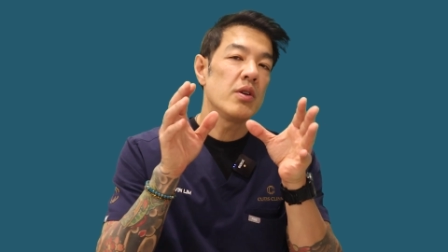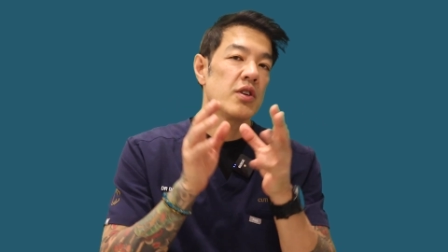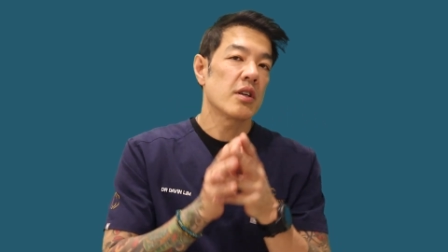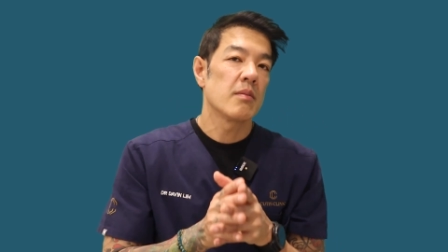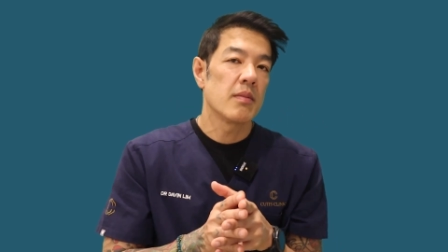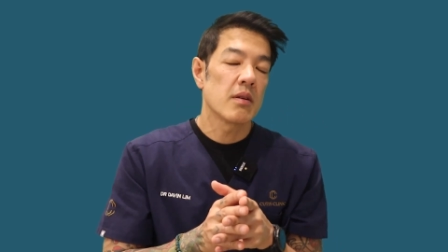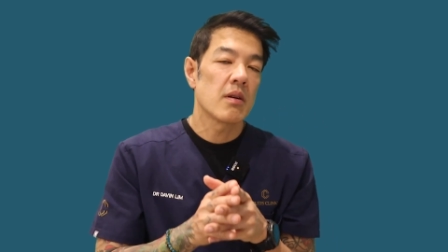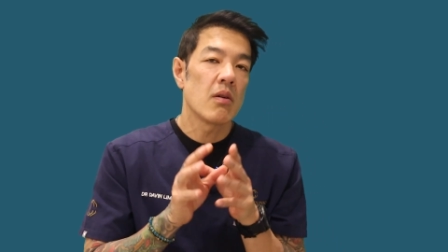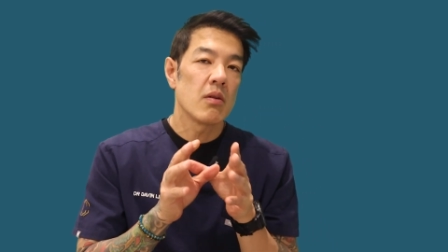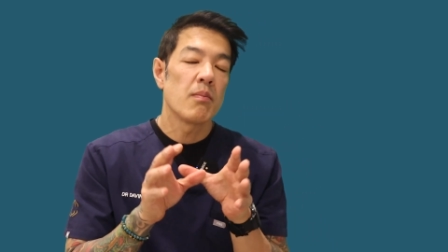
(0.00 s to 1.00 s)

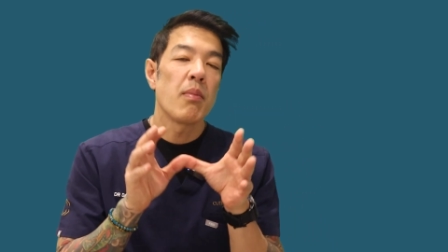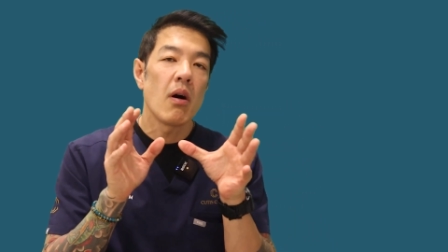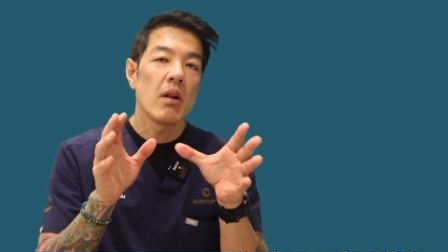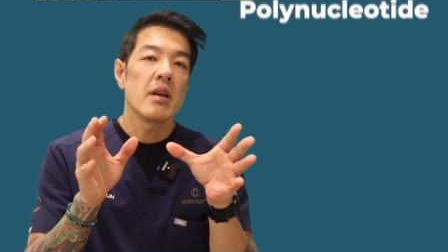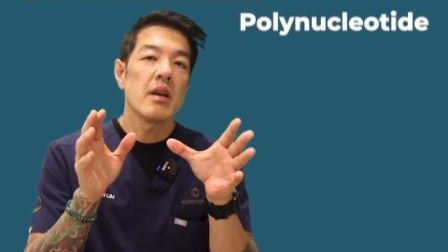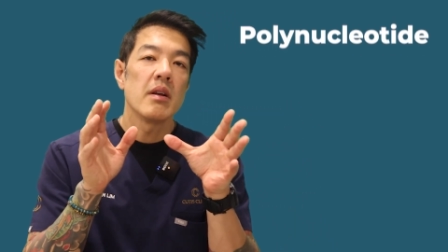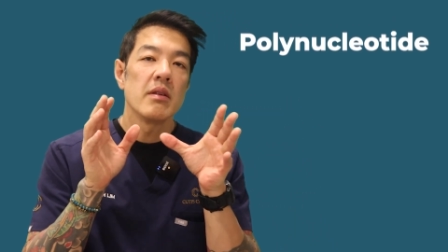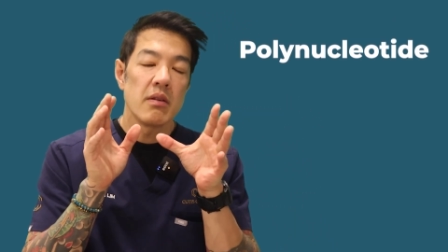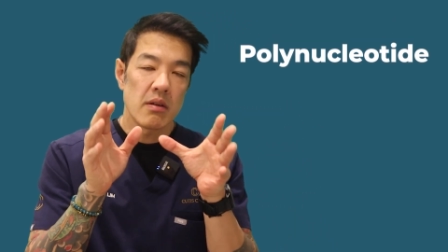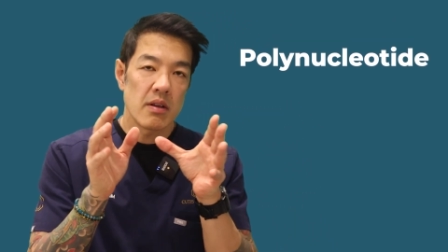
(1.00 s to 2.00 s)
injectable called
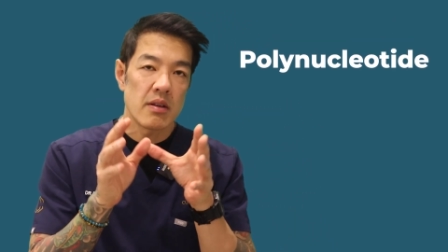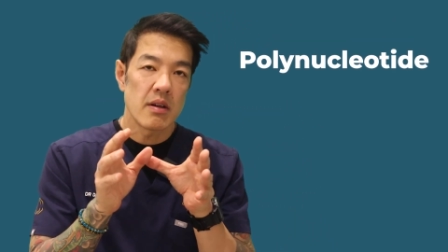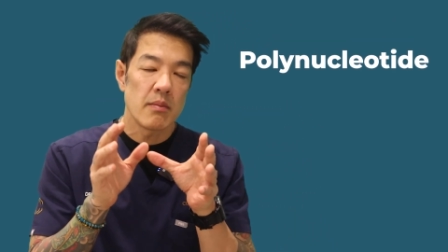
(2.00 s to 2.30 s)
polynucleotide.